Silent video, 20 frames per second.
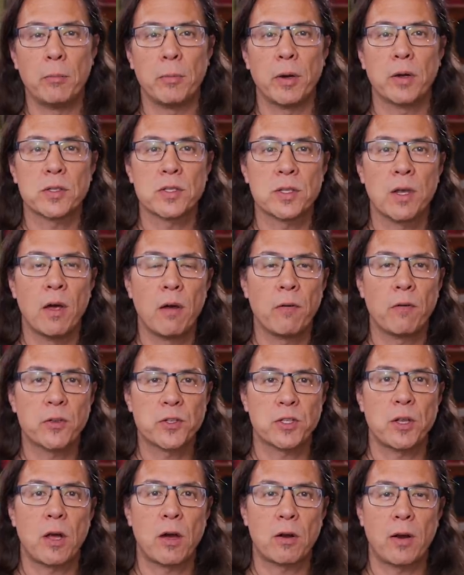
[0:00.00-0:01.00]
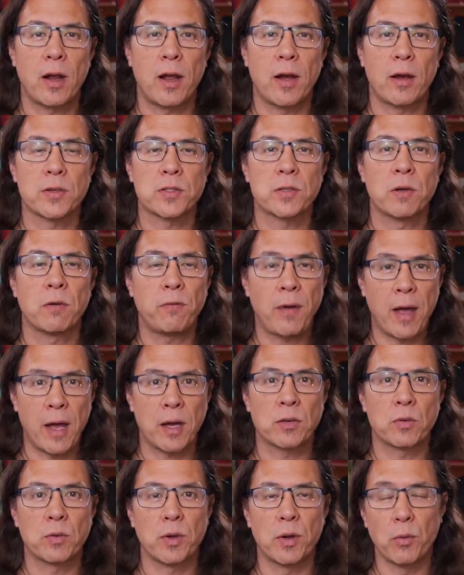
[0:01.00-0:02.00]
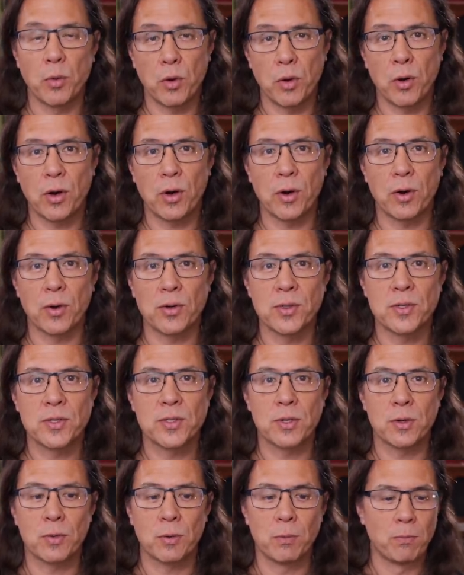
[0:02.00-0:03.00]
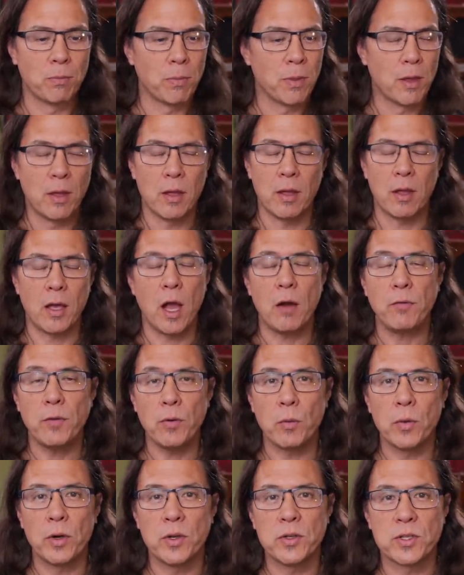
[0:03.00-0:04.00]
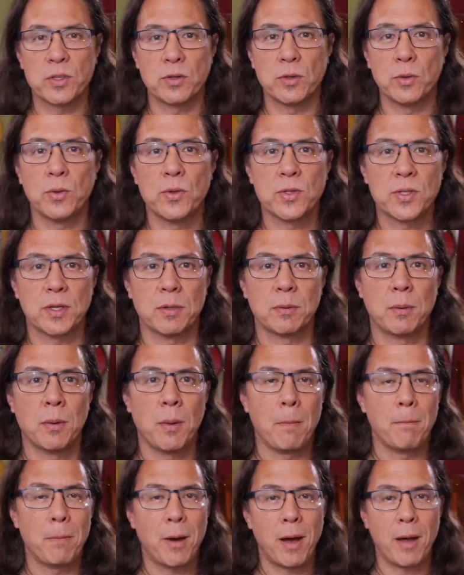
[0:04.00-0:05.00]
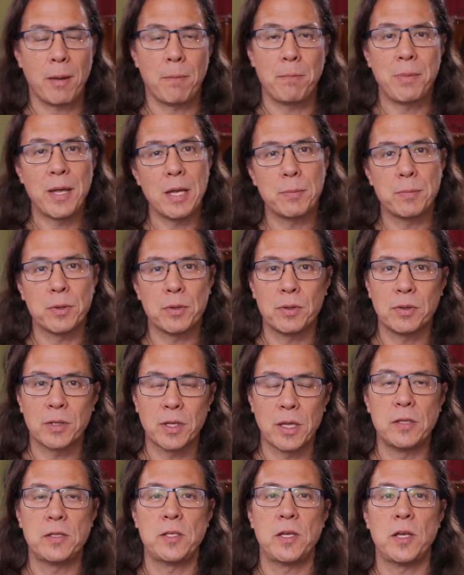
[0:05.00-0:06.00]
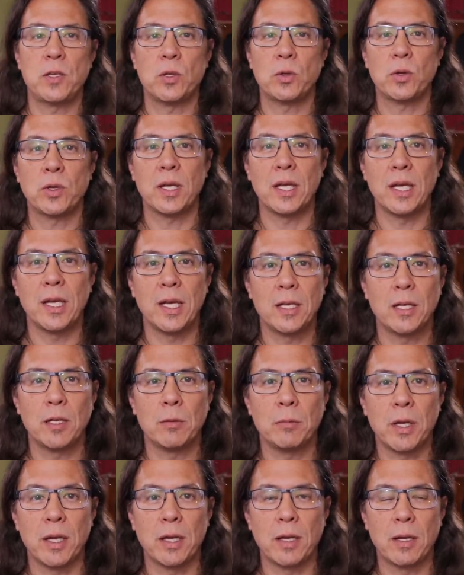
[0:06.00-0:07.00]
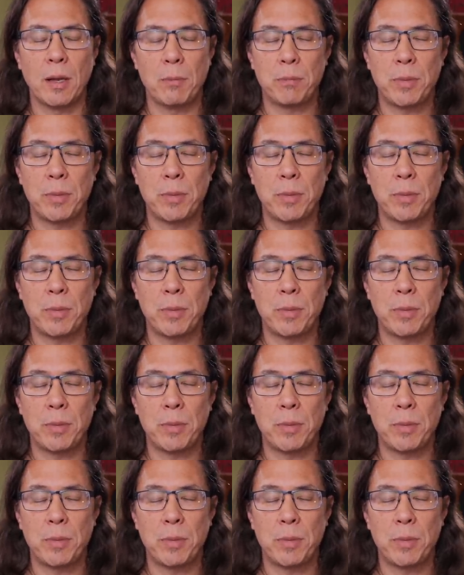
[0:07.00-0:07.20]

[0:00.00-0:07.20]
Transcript: amongst slaughterhouse factory workers. So everyone's losing by people continually eating meat.